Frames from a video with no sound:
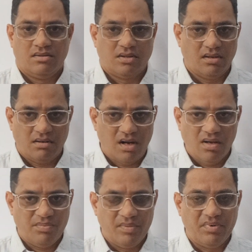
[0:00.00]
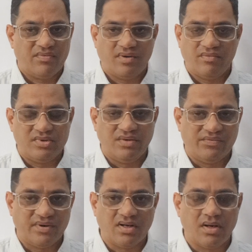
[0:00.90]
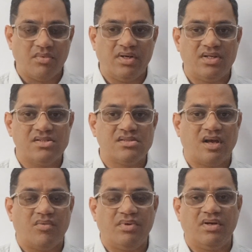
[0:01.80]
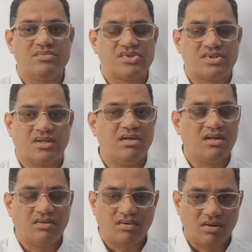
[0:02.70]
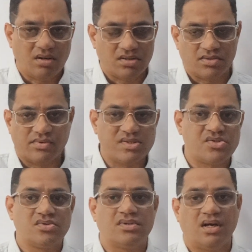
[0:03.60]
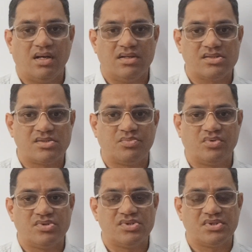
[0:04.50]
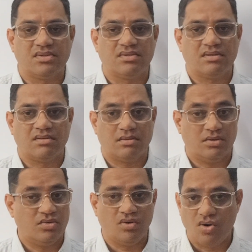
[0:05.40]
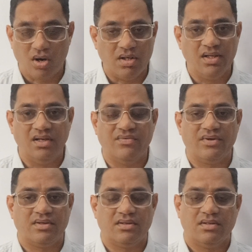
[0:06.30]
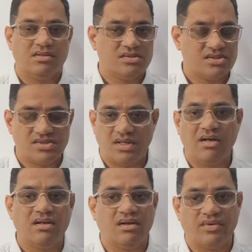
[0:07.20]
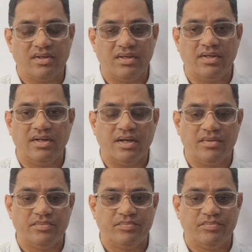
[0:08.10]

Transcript: There are people from different communities, they have become saint, they got raised to the highest position, godly level, saintly level in India.